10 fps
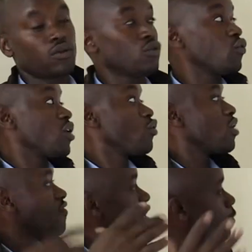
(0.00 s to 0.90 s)
So they don't
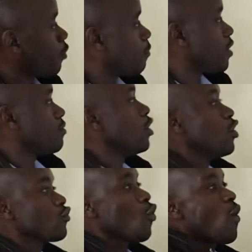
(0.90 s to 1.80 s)
have any problem.
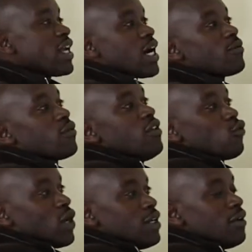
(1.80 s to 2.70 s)
So welcome to this
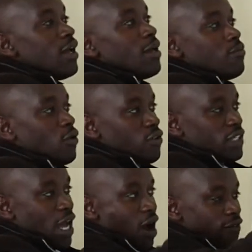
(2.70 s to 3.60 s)
one, because
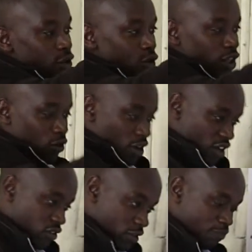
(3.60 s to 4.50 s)
now after doing the
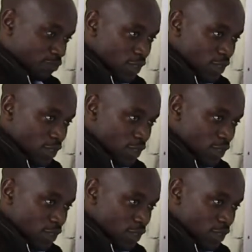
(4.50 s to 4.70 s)
introduction,